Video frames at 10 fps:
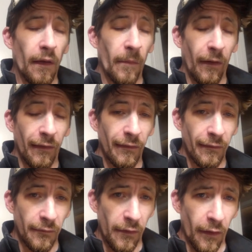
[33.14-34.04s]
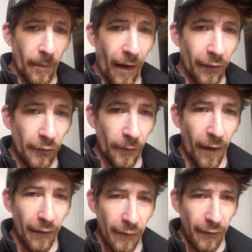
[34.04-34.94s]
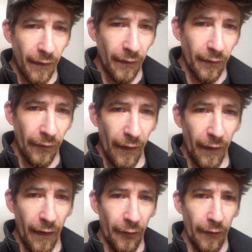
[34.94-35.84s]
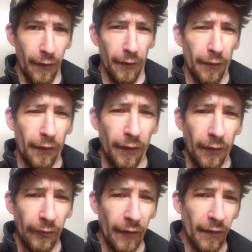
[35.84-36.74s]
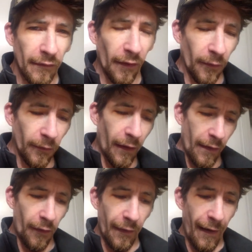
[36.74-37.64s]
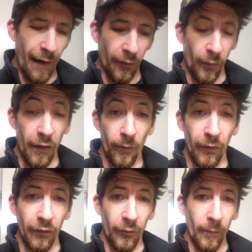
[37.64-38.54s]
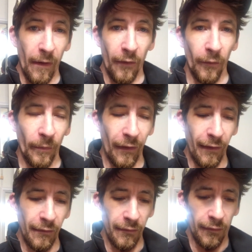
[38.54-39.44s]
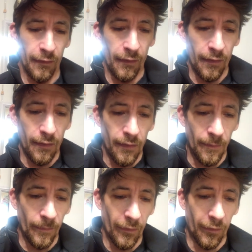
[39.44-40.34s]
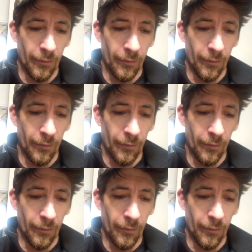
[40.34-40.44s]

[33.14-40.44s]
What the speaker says: because it, mileage wise is getting in that area, that zone. I'd already had a rear one to be replaced, but